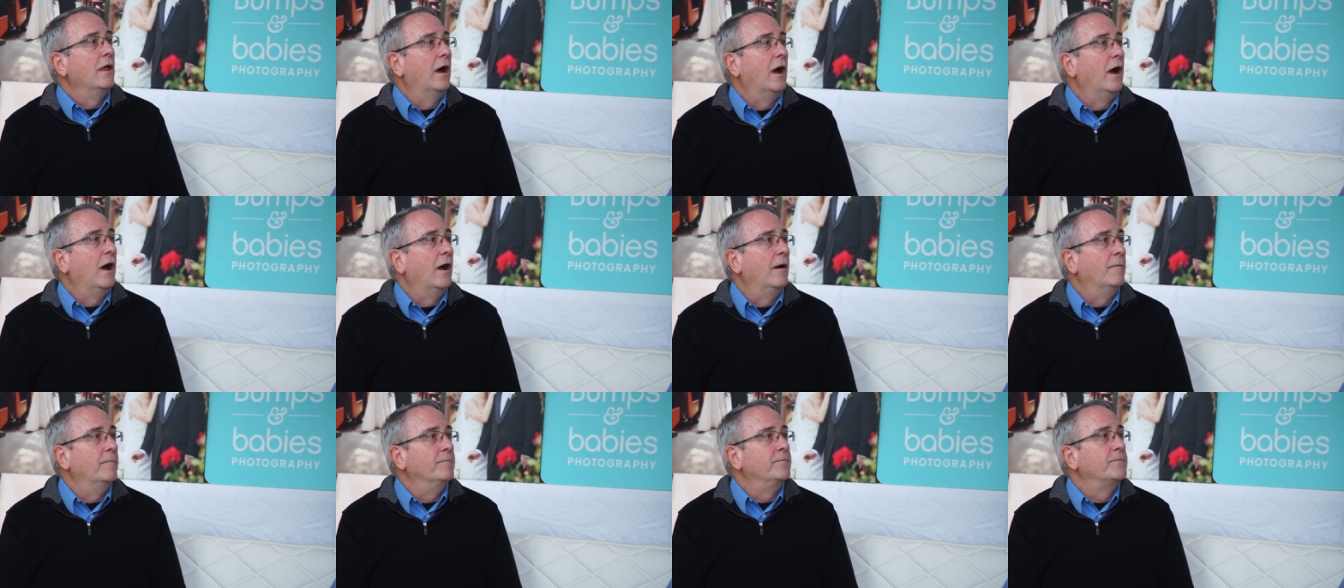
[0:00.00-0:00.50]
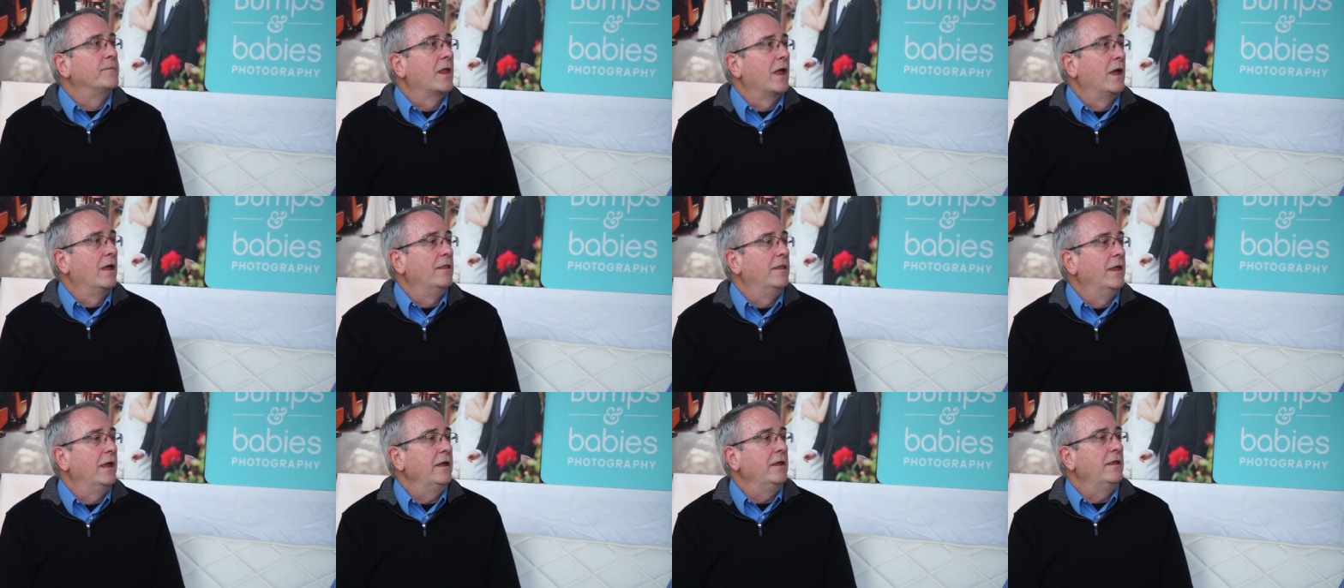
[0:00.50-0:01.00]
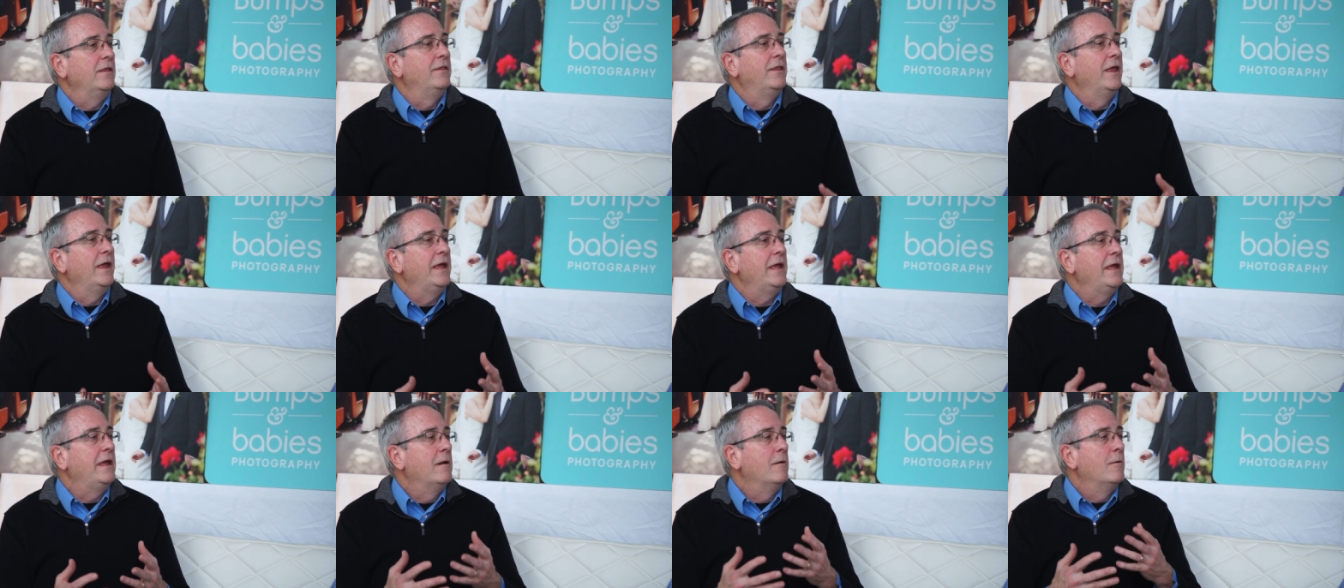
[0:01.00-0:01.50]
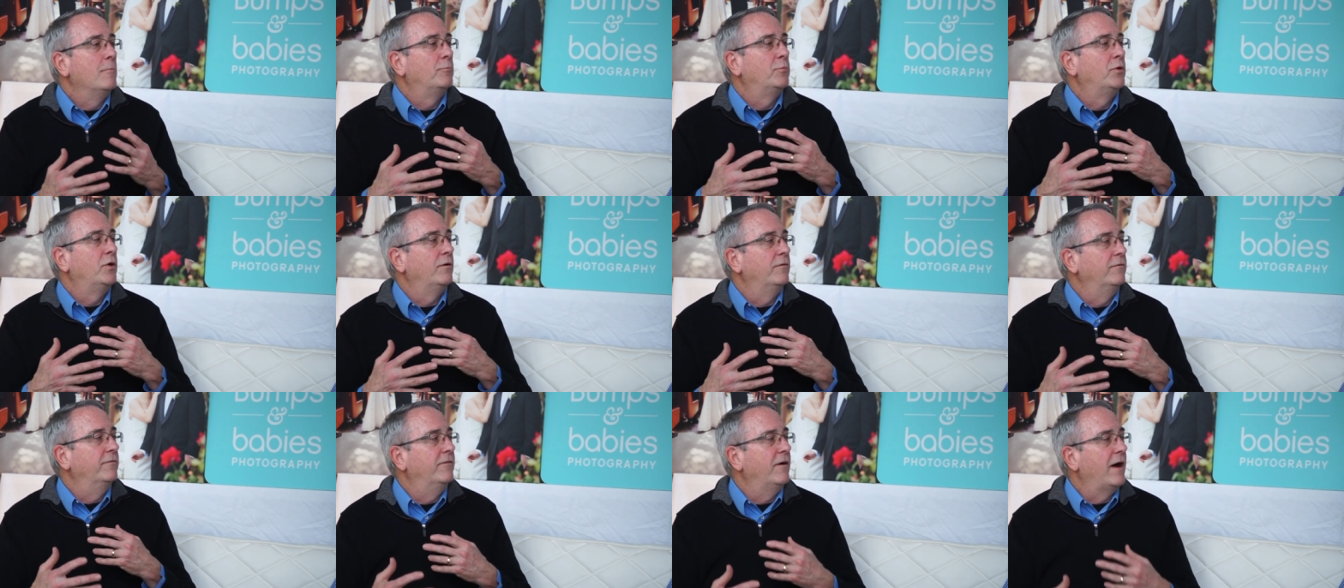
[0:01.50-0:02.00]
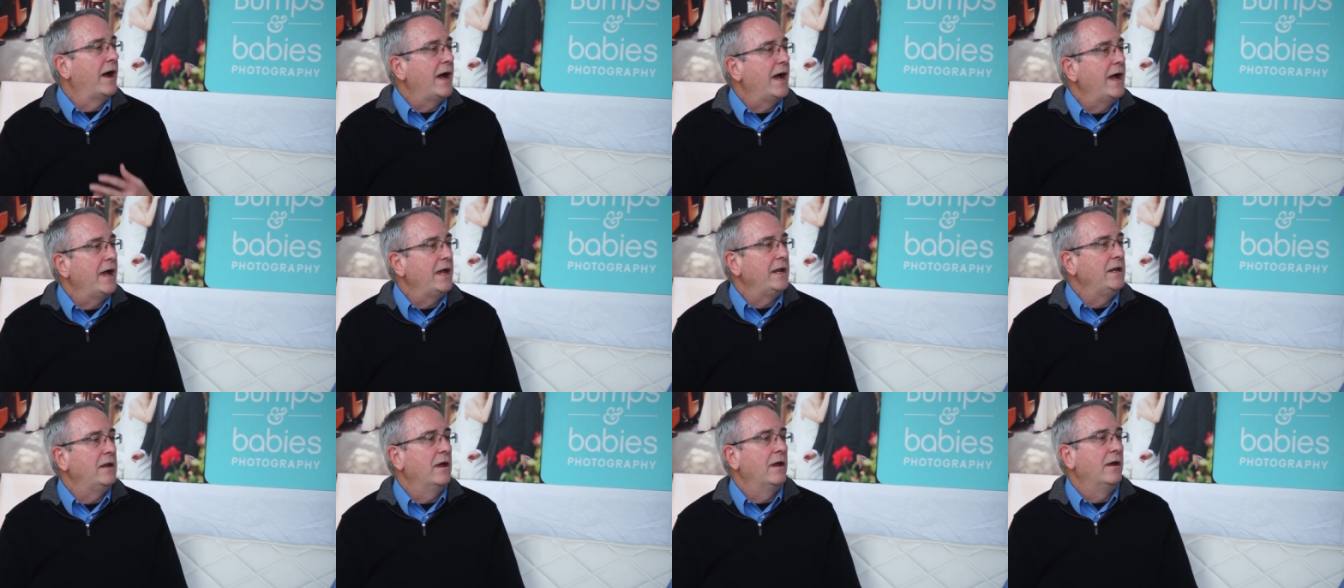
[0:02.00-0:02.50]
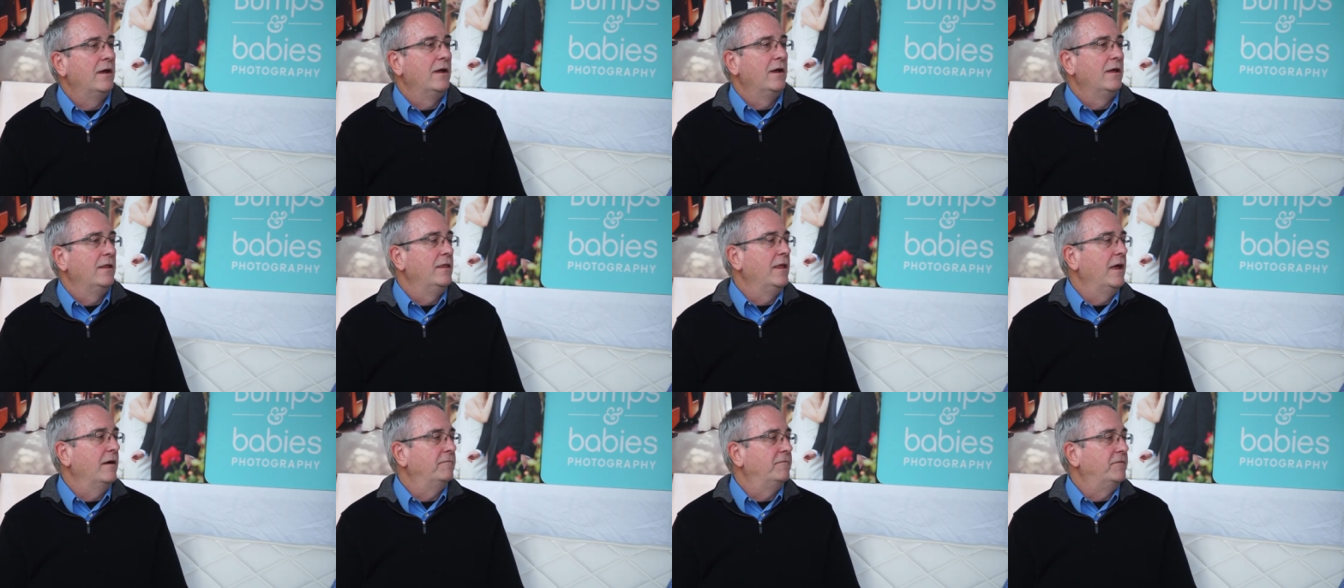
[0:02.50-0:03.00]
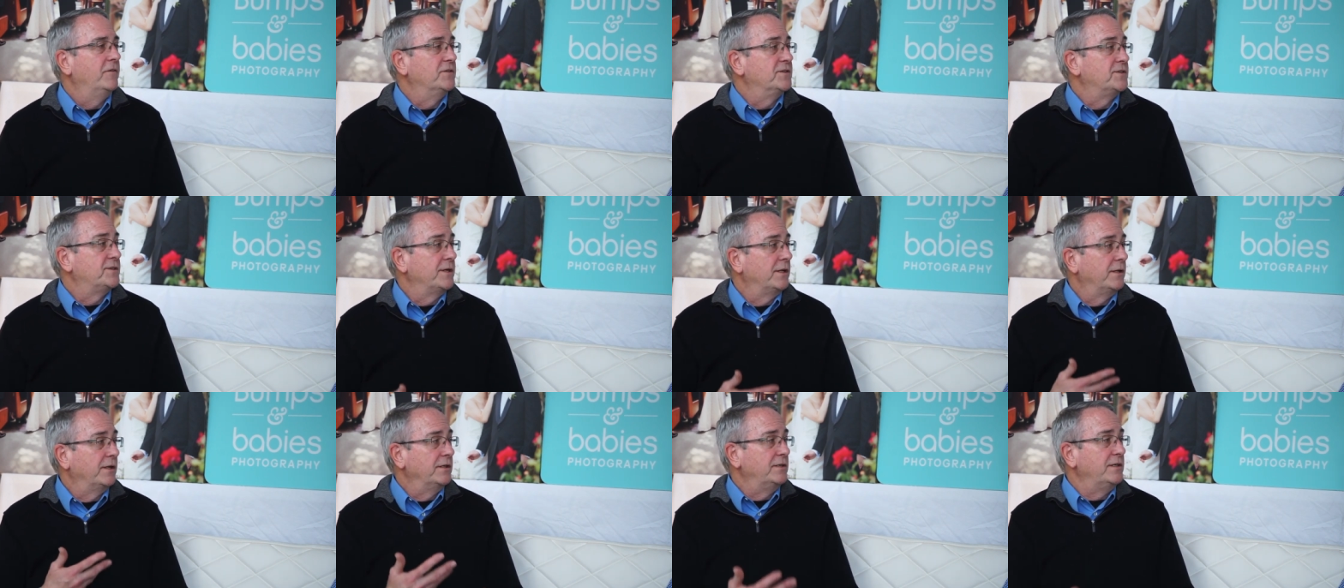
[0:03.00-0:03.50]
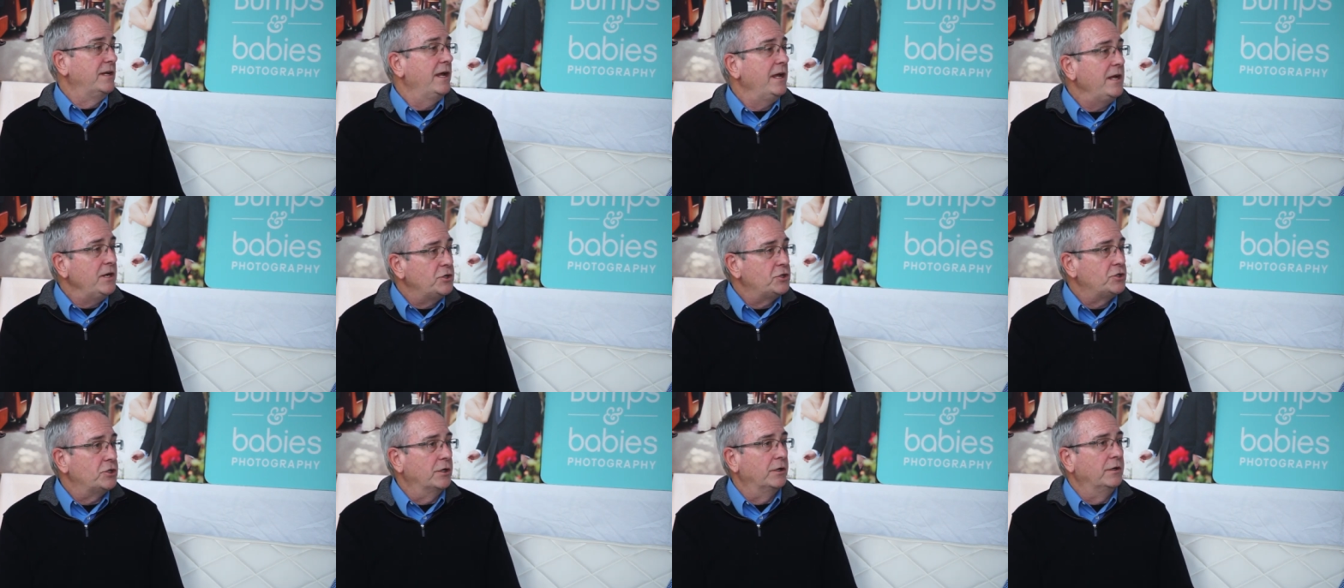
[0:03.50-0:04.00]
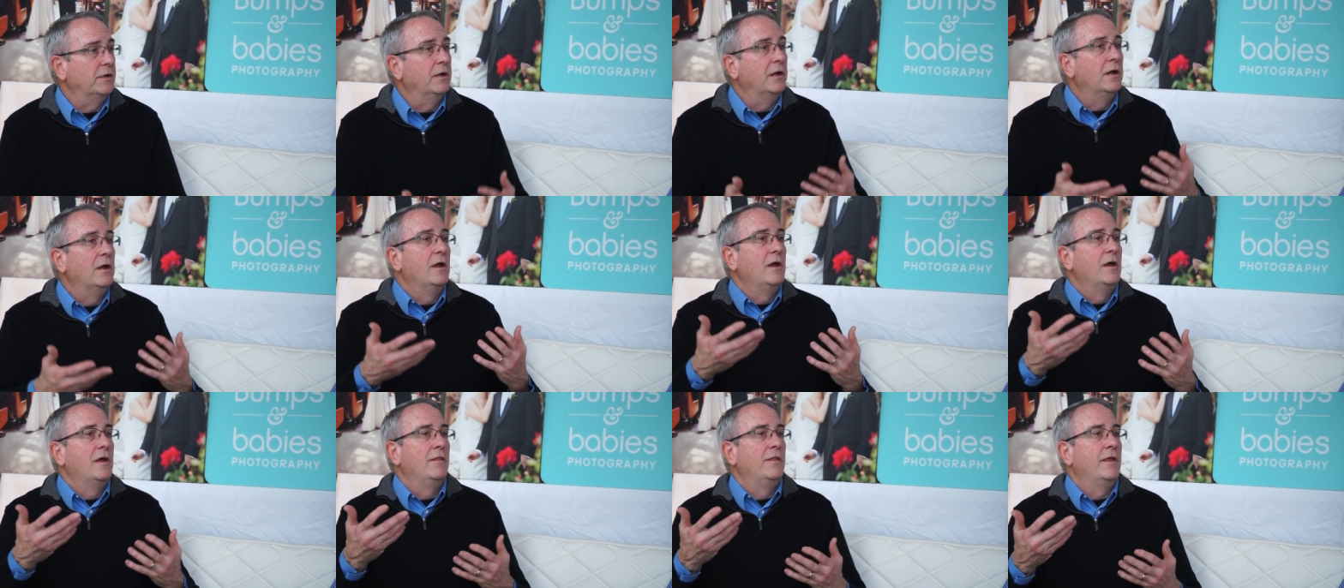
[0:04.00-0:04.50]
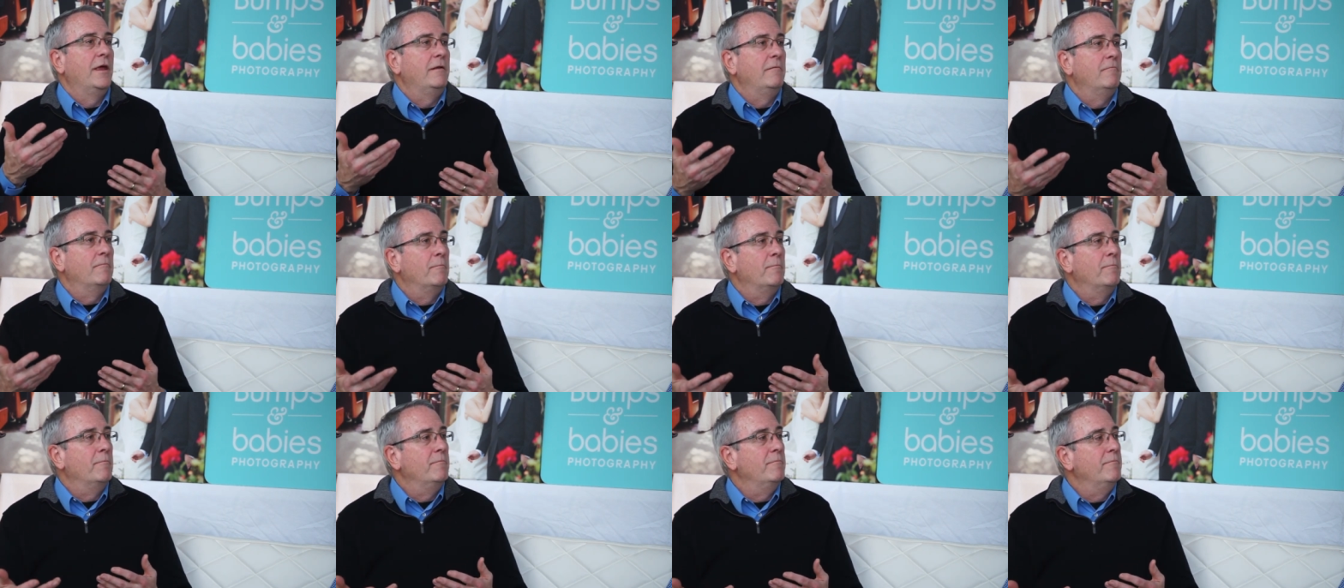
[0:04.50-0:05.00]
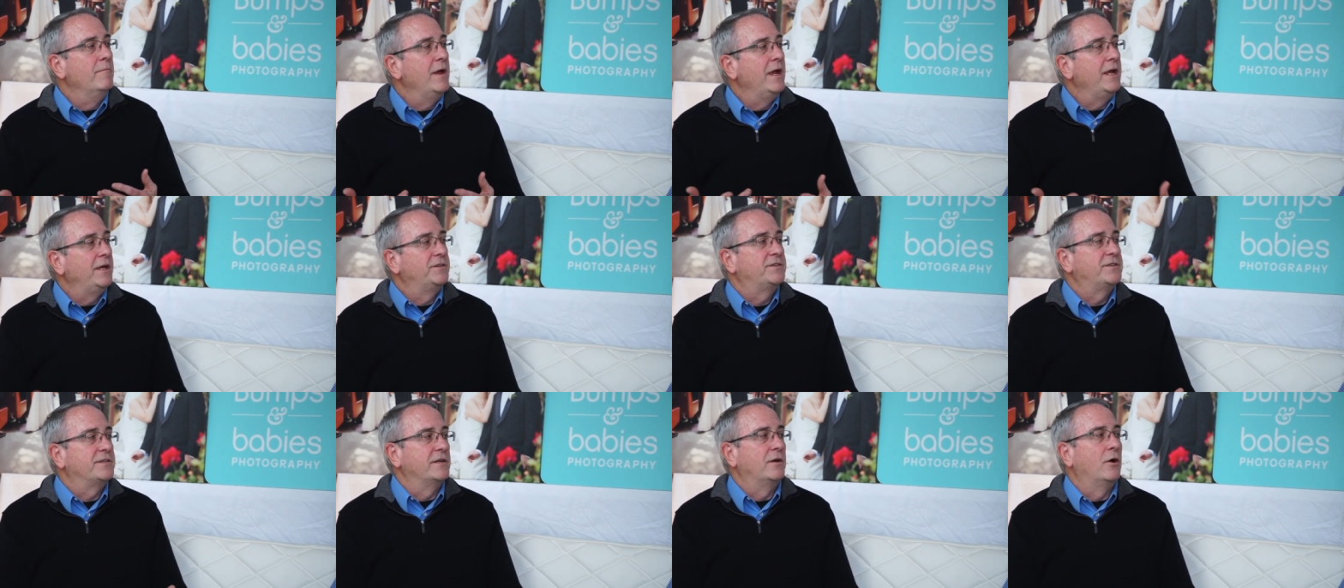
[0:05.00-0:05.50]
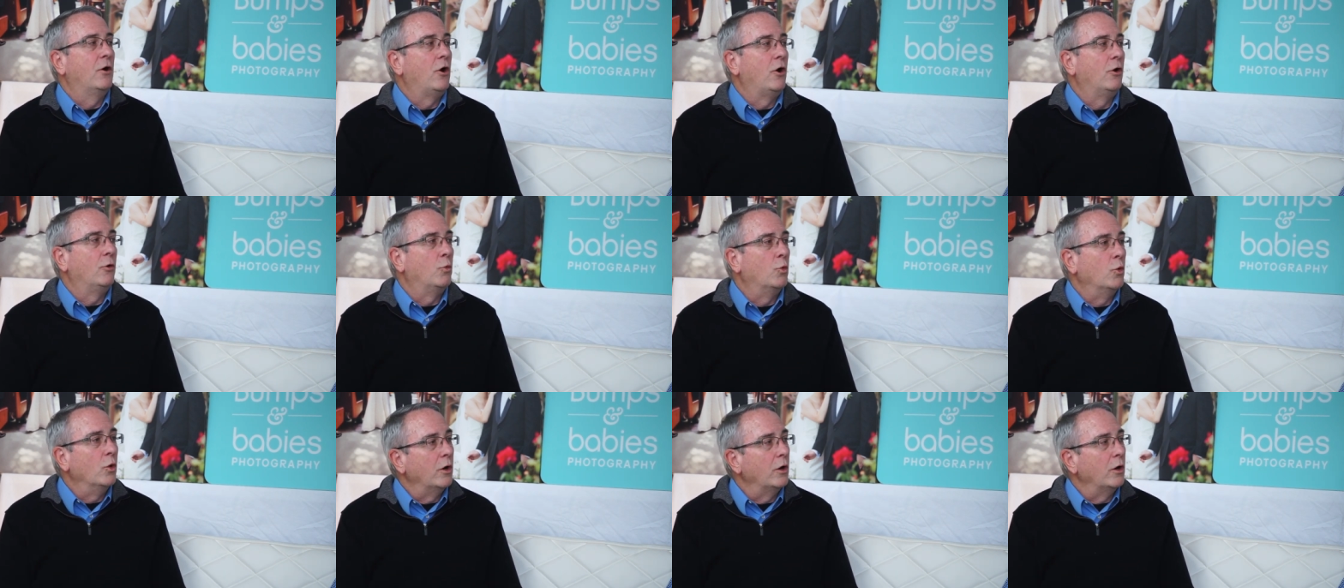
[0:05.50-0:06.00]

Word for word: Um, they, they provide that facilitation that makes it all